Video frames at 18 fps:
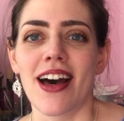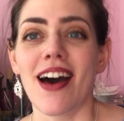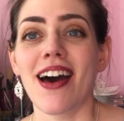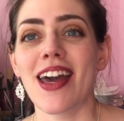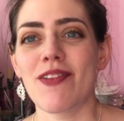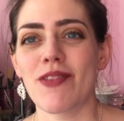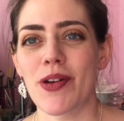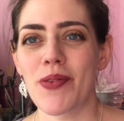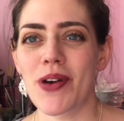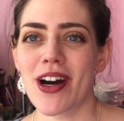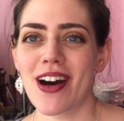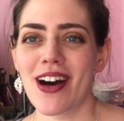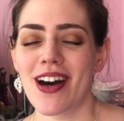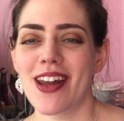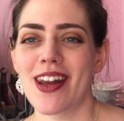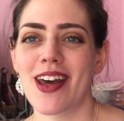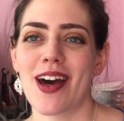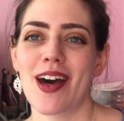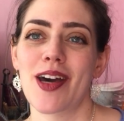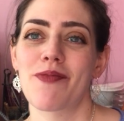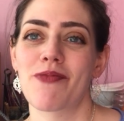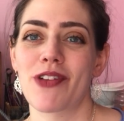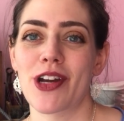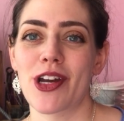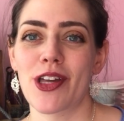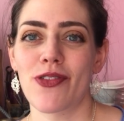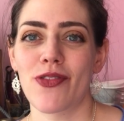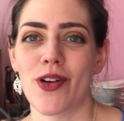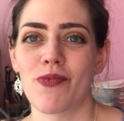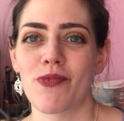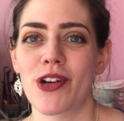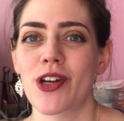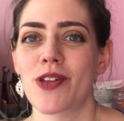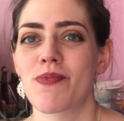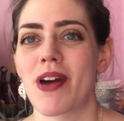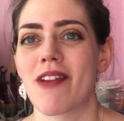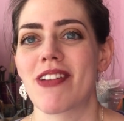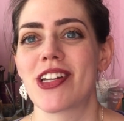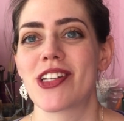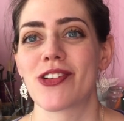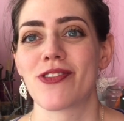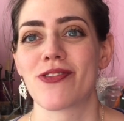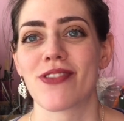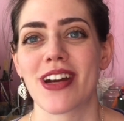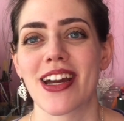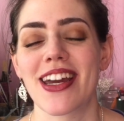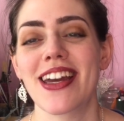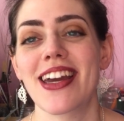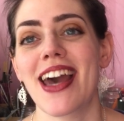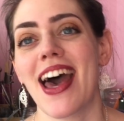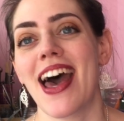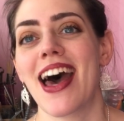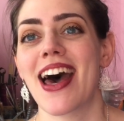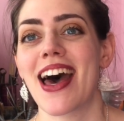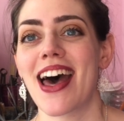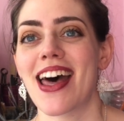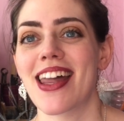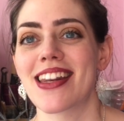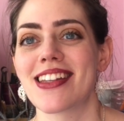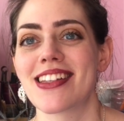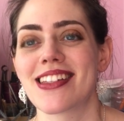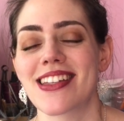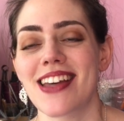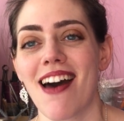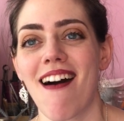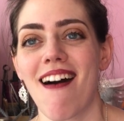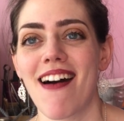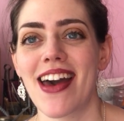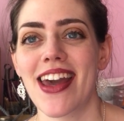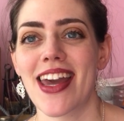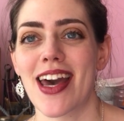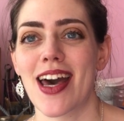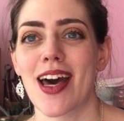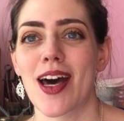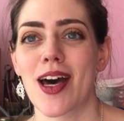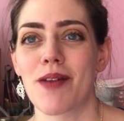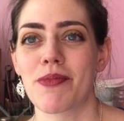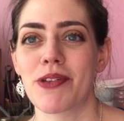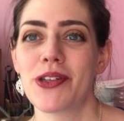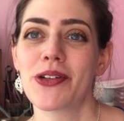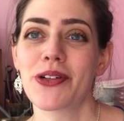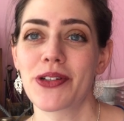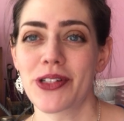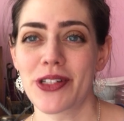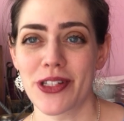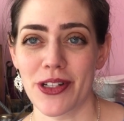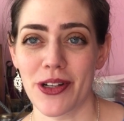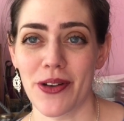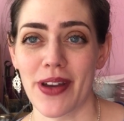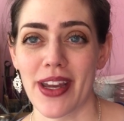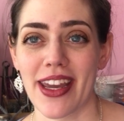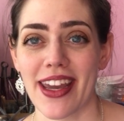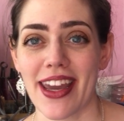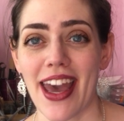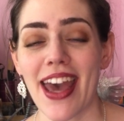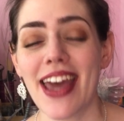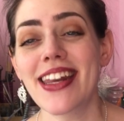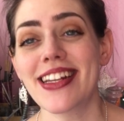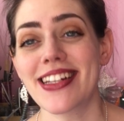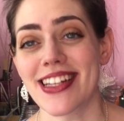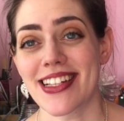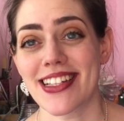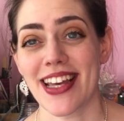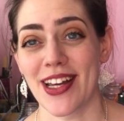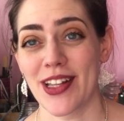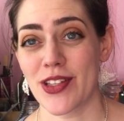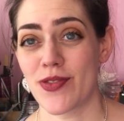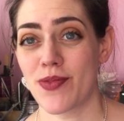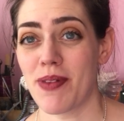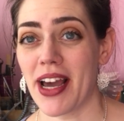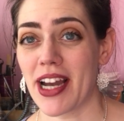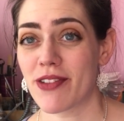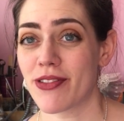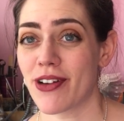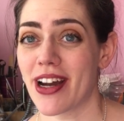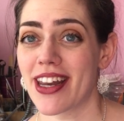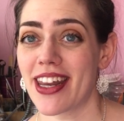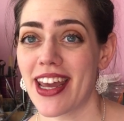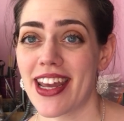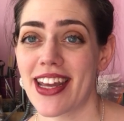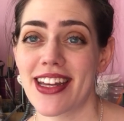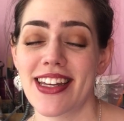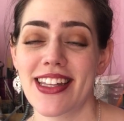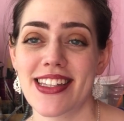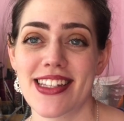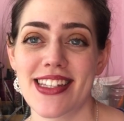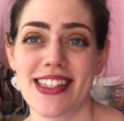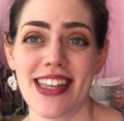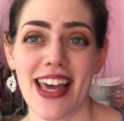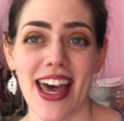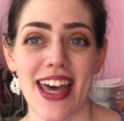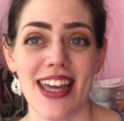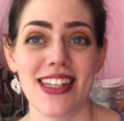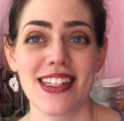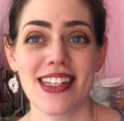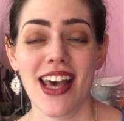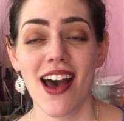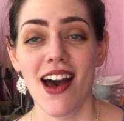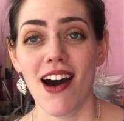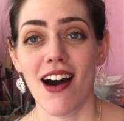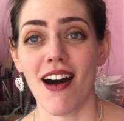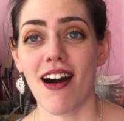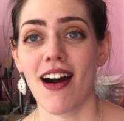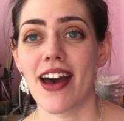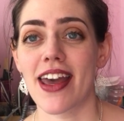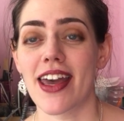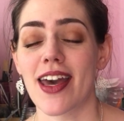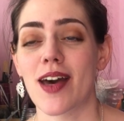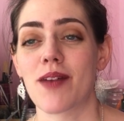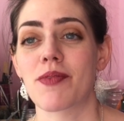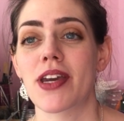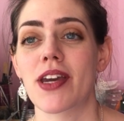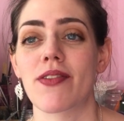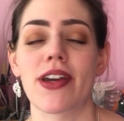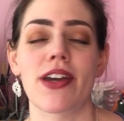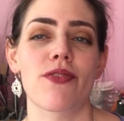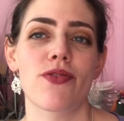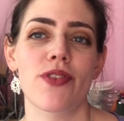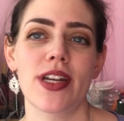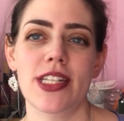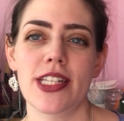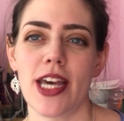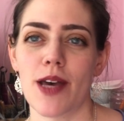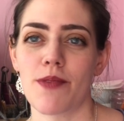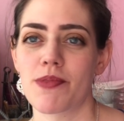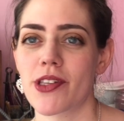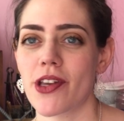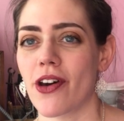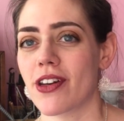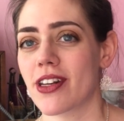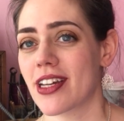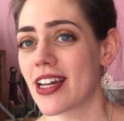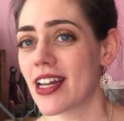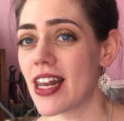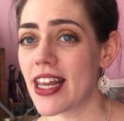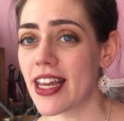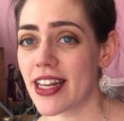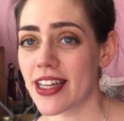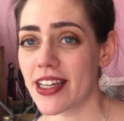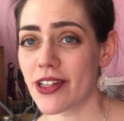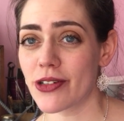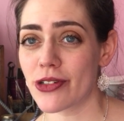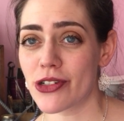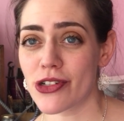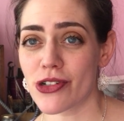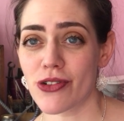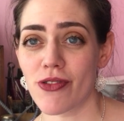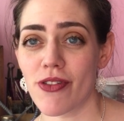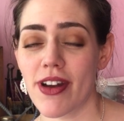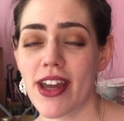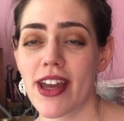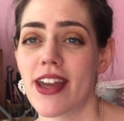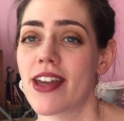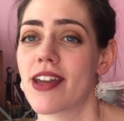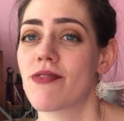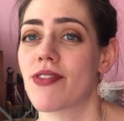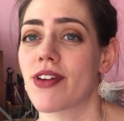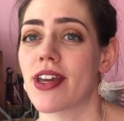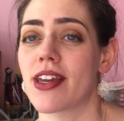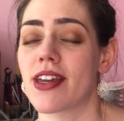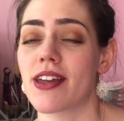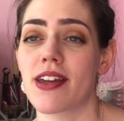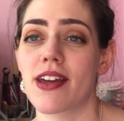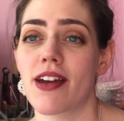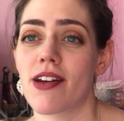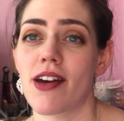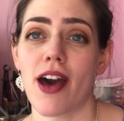Hi everyone, I'm Ruth from Ruth Mary Jewellery, and I am not doing any discounts for Black Friday. Instead, I am giving free tips on cleaning your jewellery,